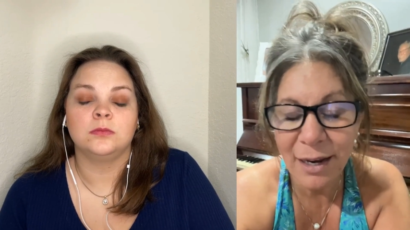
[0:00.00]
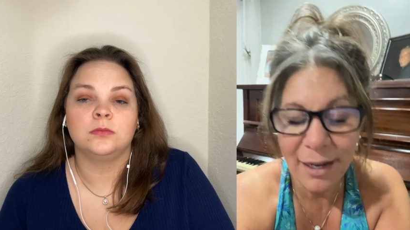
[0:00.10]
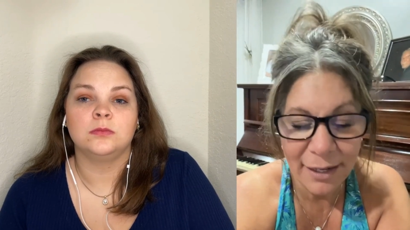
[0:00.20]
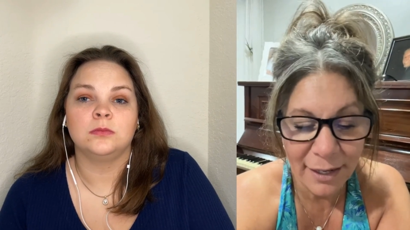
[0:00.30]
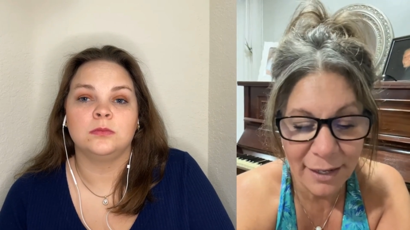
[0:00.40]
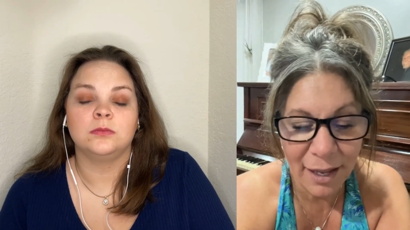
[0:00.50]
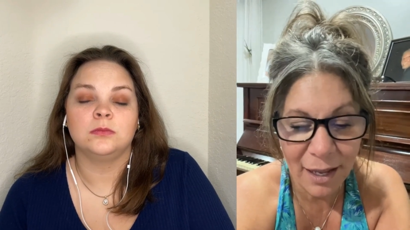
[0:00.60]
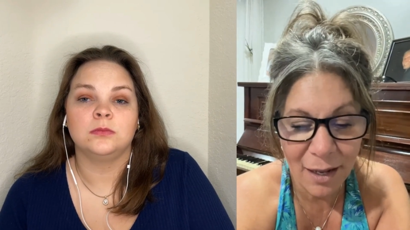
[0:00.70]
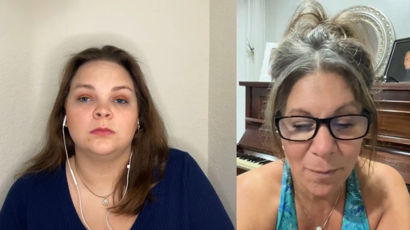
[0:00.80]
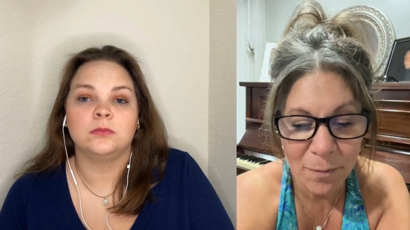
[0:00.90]
Speaker 1: And
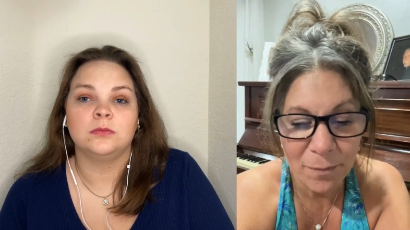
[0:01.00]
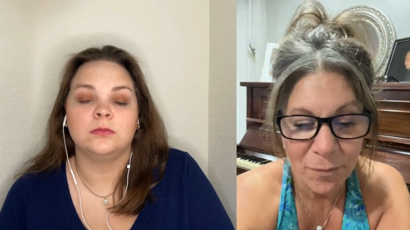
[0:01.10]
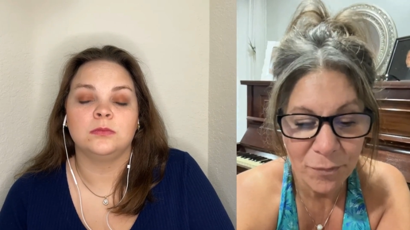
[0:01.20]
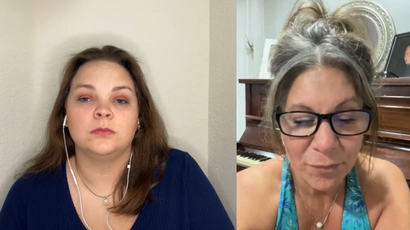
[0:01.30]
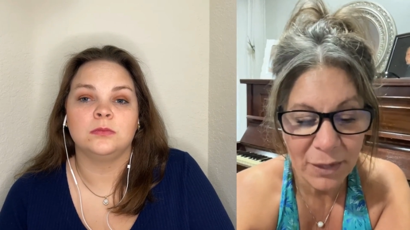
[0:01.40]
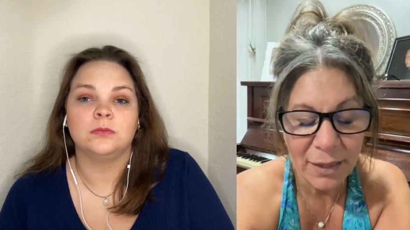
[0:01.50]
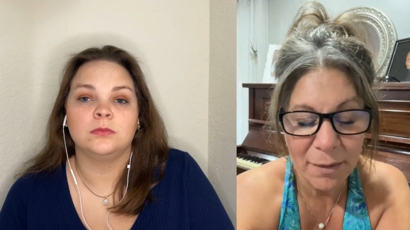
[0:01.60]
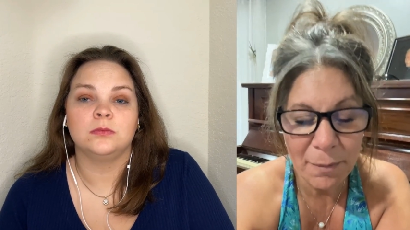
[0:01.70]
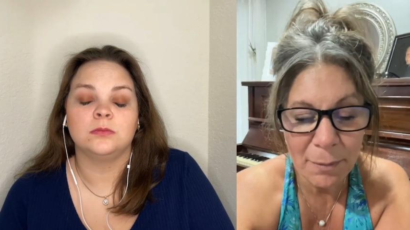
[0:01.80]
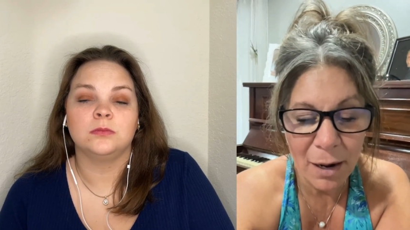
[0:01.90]
um,
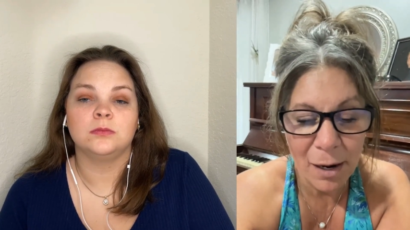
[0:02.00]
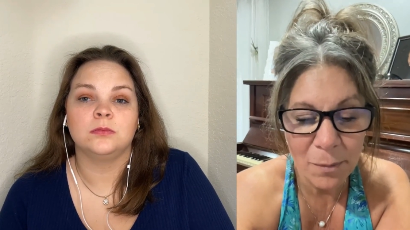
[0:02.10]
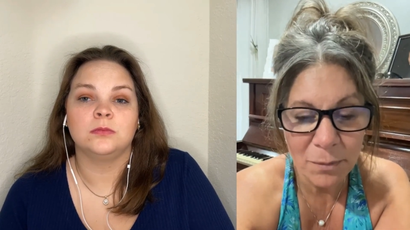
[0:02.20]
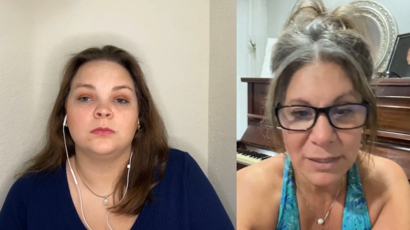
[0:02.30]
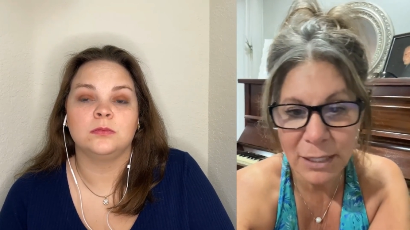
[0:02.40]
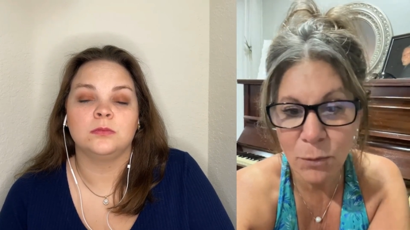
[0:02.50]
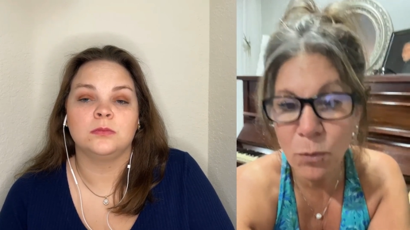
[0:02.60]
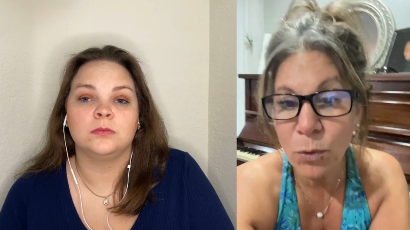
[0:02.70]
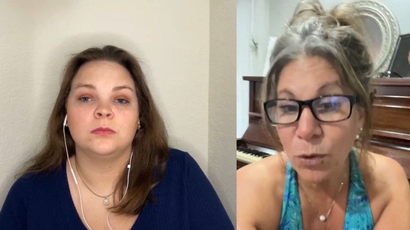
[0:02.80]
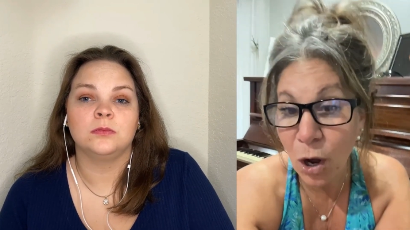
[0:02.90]
my mom said, "Well,
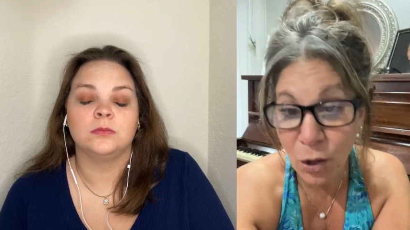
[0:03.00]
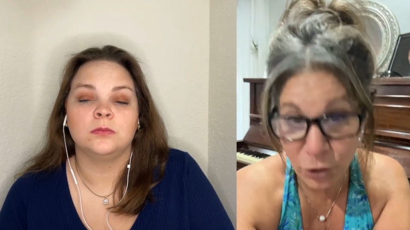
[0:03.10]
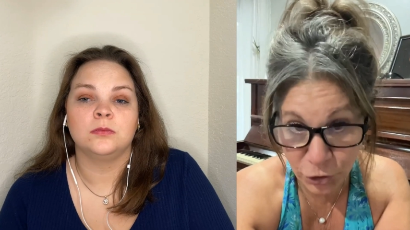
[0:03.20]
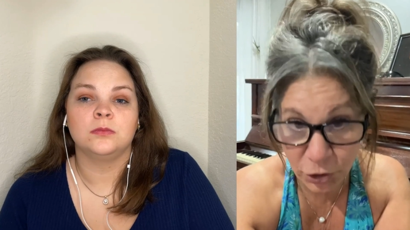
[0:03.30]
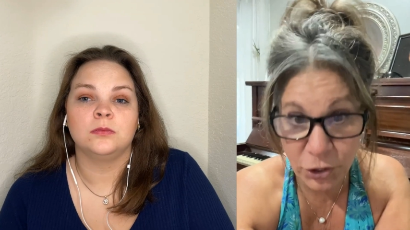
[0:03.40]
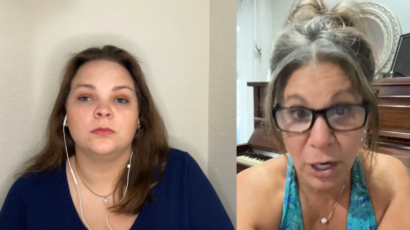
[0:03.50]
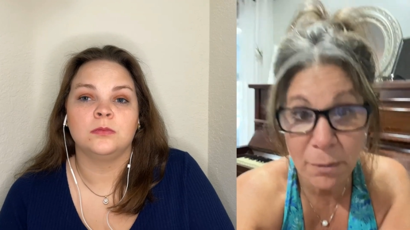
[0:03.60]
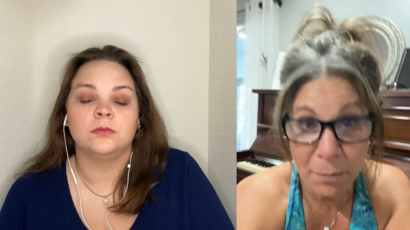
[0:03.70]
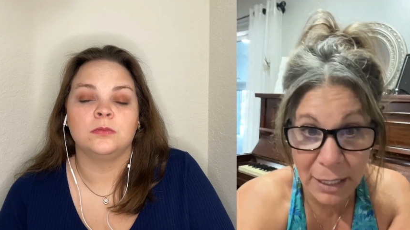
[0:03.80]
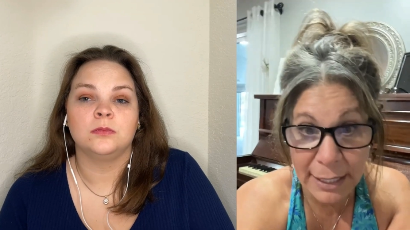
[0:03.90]
we'll call the church
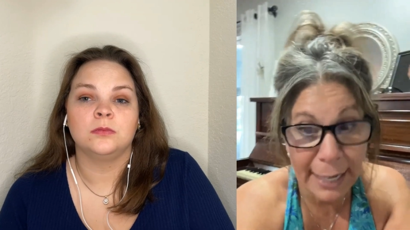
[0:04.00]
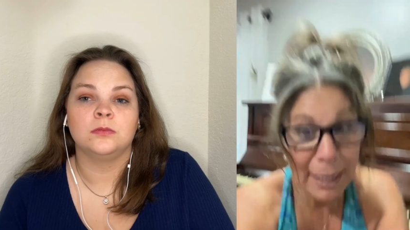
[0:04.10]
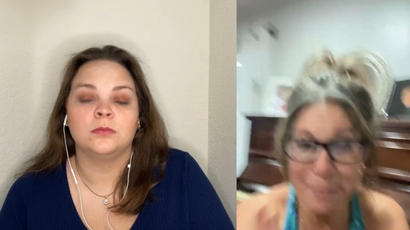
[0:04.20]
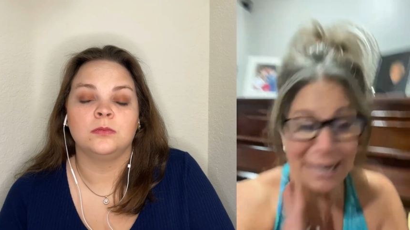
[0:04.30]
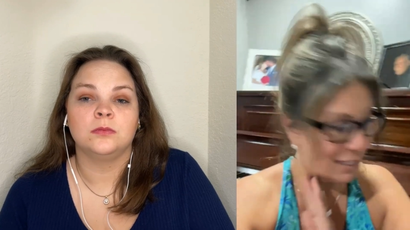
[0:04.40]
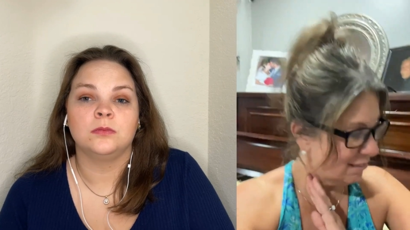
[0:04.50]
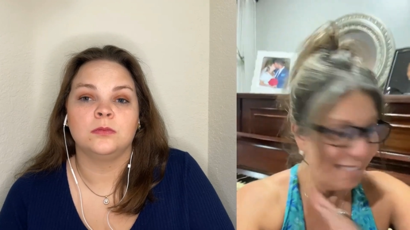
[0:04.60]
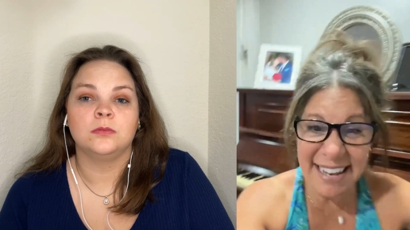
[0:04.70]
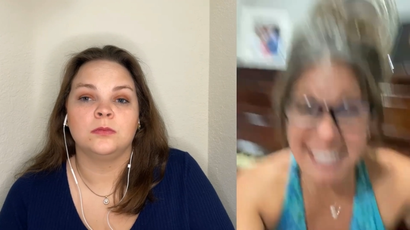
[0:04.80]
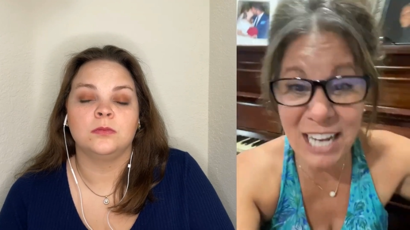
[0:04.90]
on Monday," and I'm like,
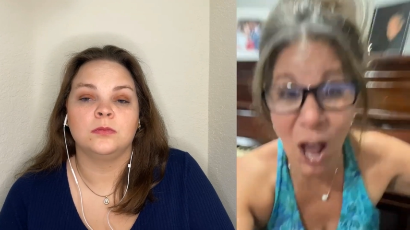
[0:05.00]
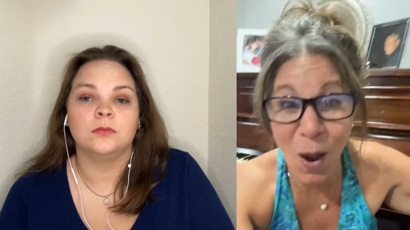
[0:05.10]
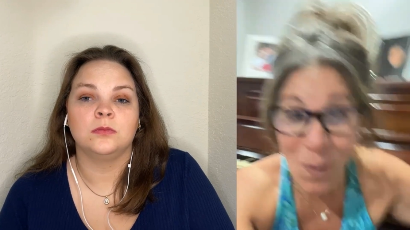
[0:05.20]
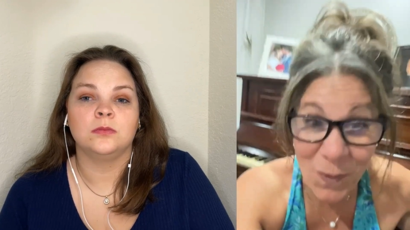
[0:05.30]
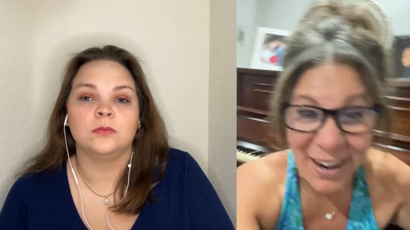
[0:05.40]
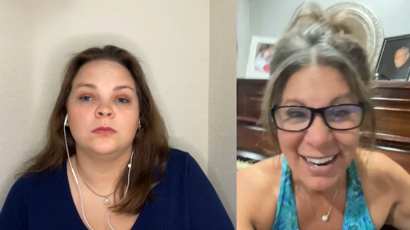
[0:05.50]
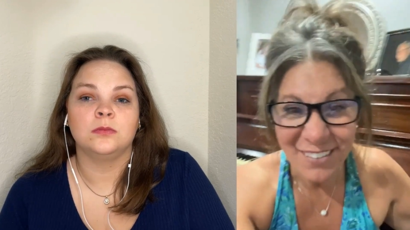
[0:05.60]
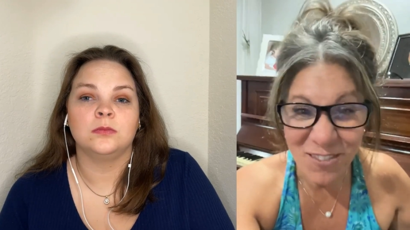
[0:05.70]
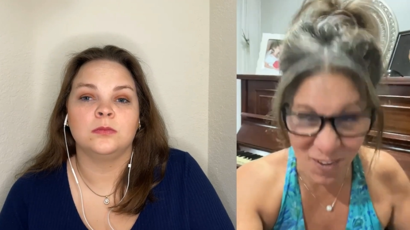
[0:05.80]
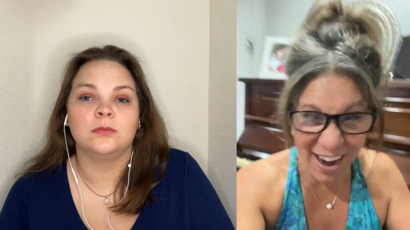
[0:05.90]
"Let's go
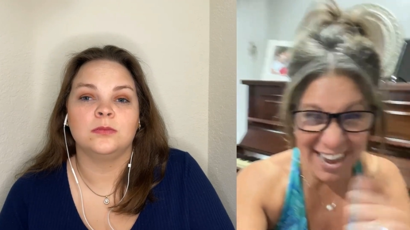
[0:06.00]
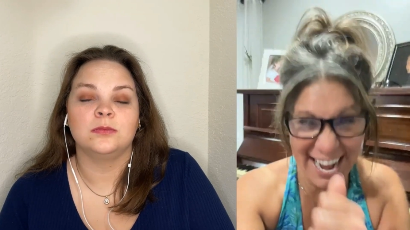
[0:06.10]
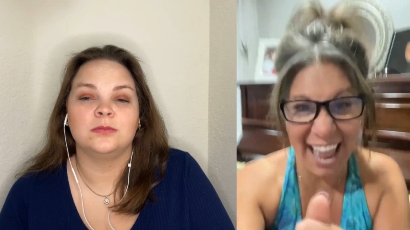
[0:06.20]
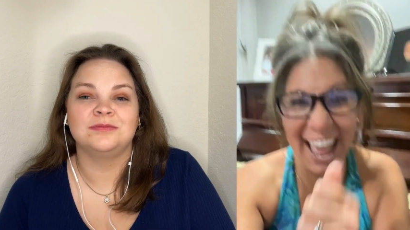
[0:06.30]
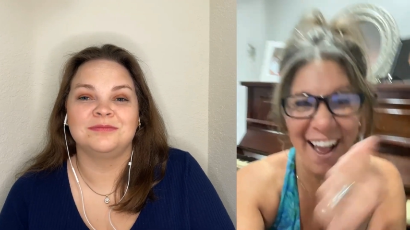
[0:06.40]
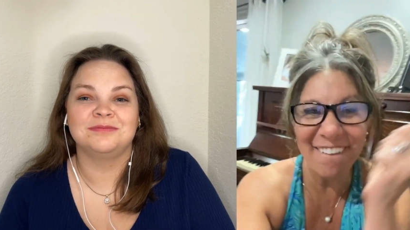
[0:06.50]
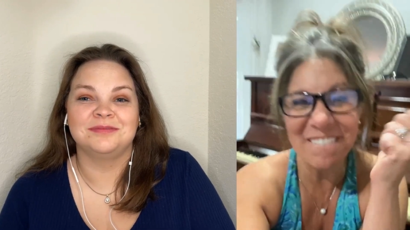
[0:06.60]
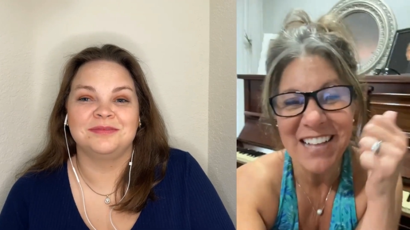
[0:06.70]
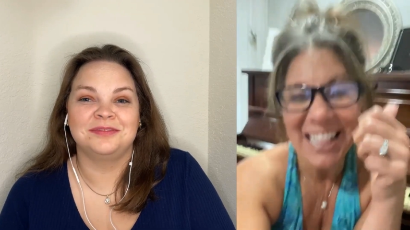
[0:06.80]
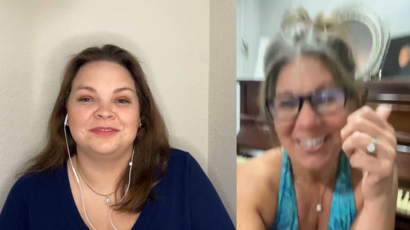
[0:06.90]
right now!"
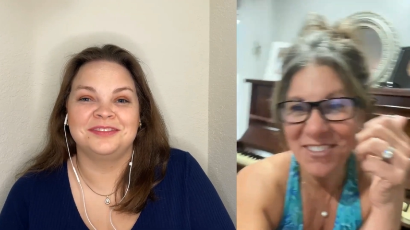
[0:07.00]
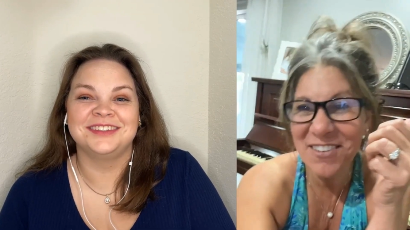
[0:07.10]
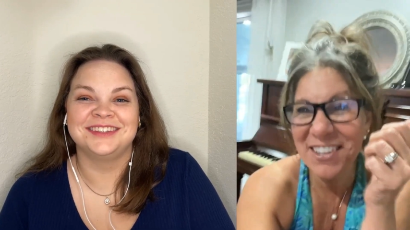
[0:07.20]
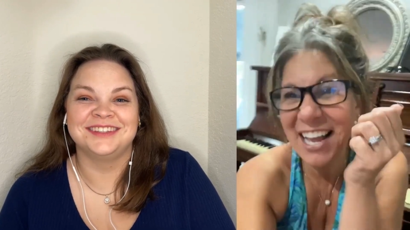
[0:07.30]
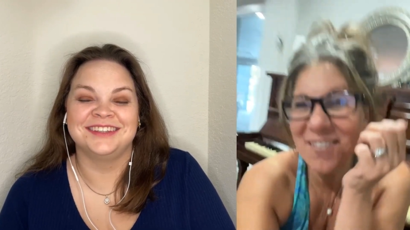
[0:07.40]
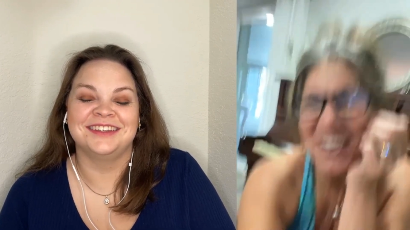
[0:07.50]
Remember that,